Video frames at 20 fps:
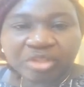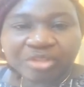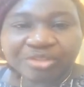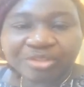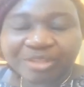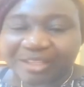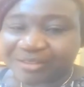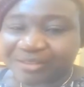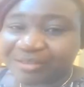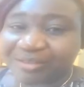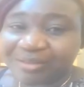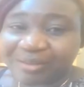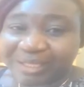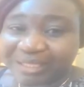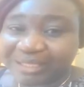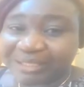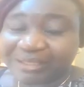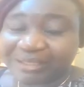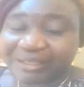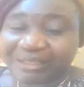Yeah,
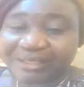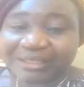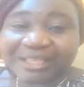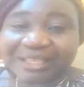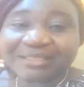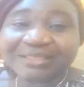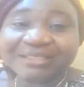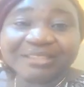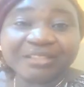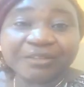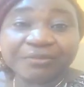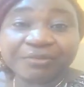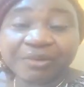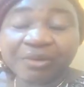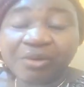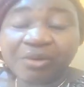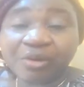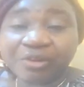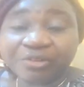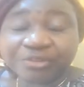and, and that's a
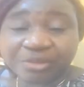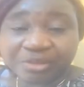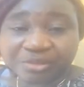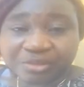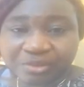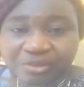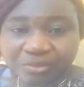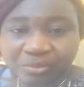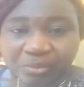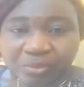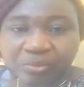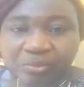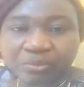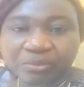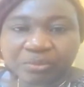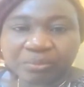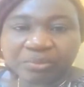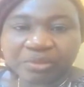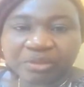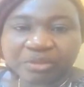different course on its
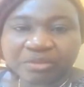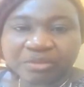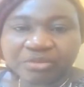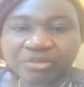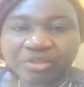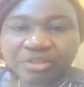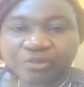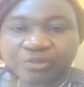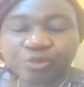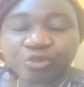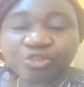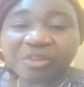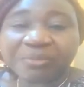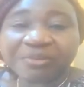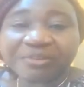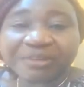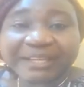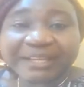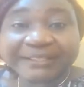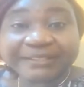own, but just to
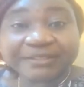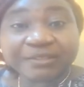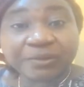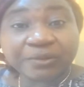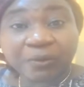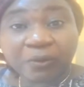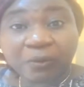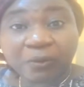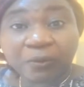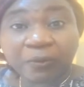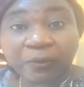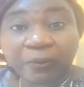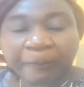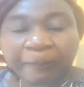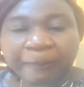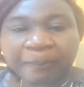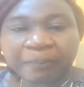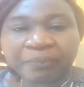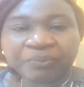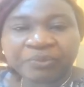summarize it all,
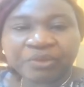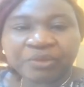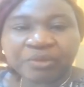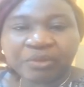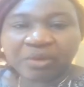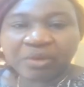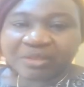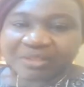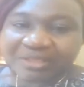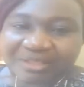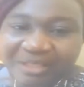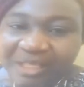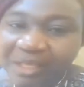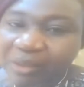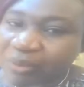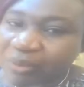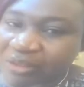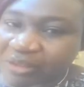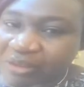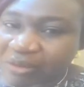
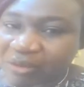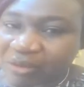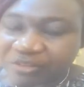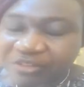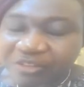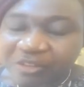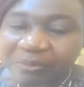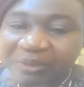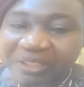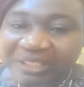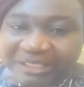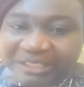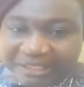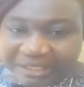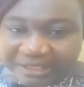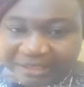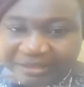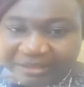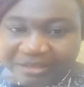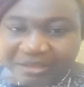understand what the customer
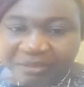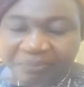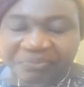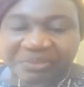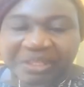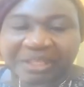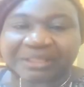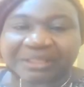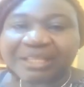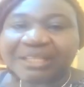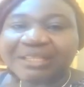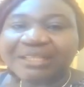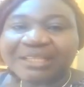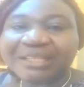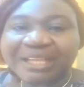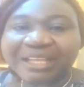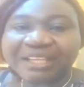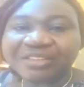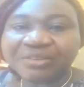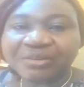needs and
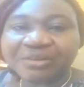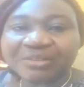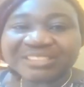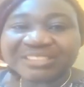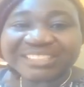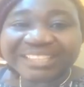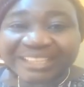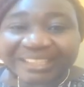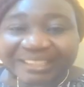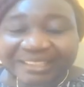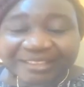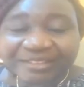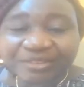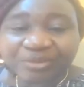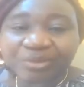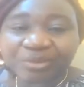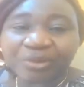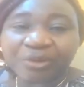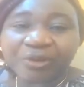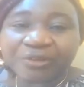align your
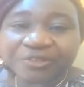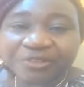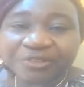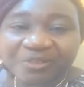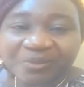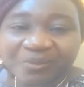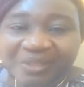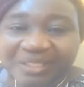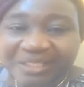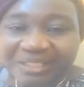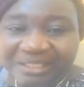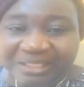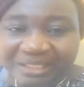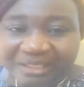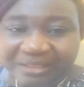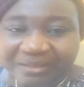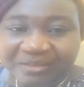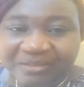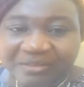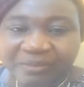targets to the customer
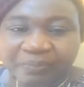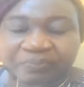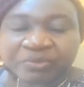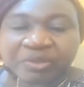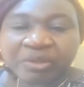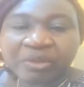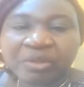needs.